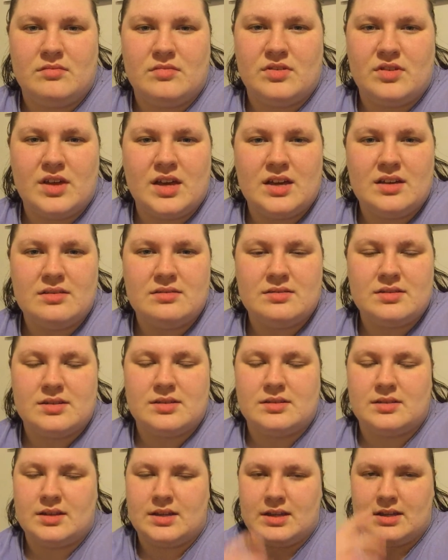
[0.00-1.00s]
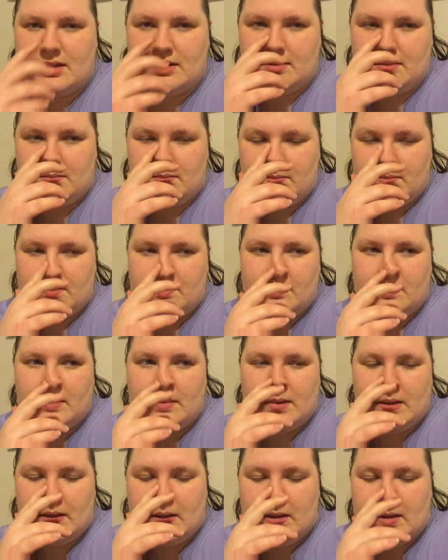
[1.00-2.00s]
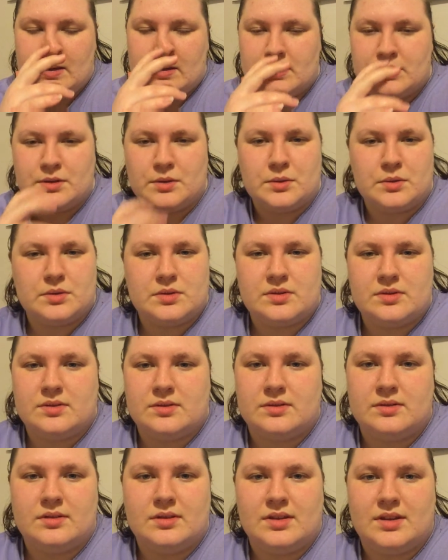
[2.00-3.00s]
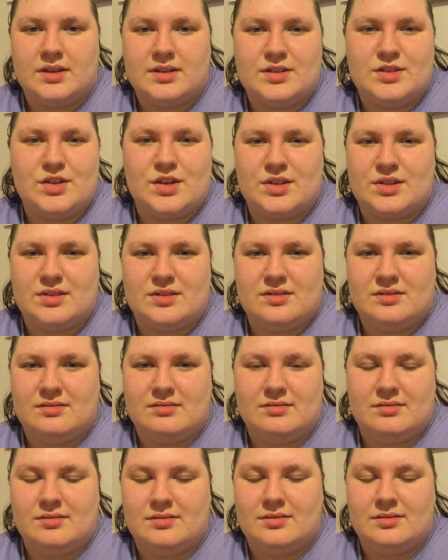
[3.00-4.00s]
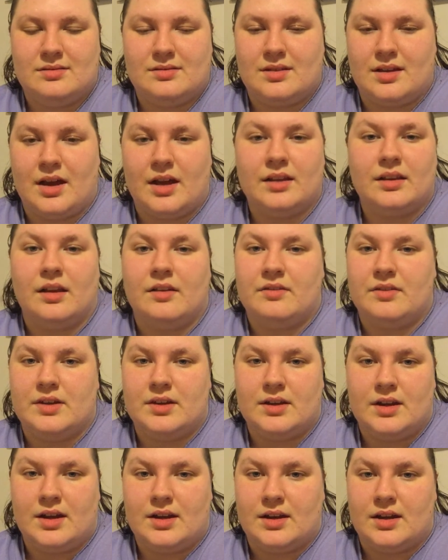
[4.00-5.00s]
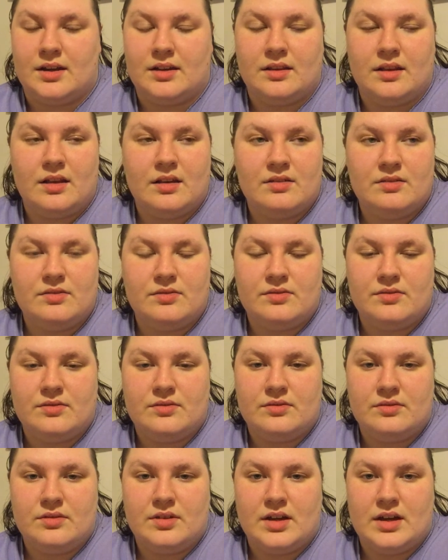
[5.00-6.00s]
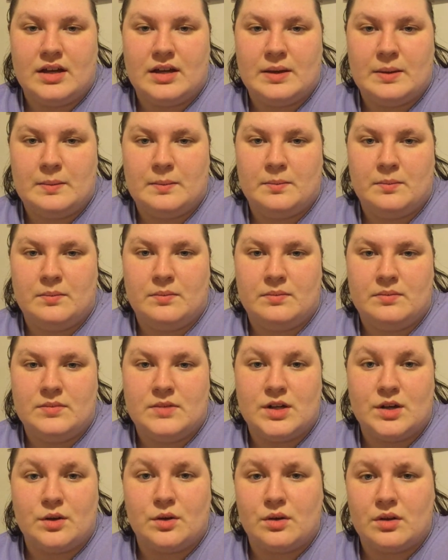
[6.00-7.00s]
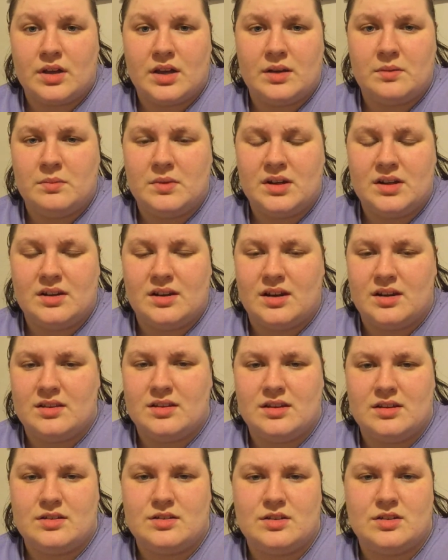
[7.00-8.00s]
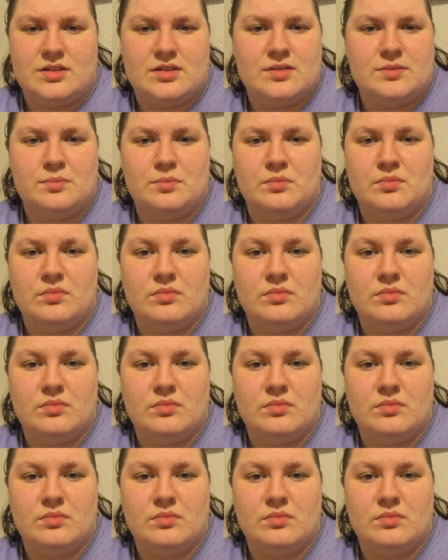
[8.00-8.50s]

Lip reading: things. So it's just, I love it, and I love Nicole Kidman. I think she's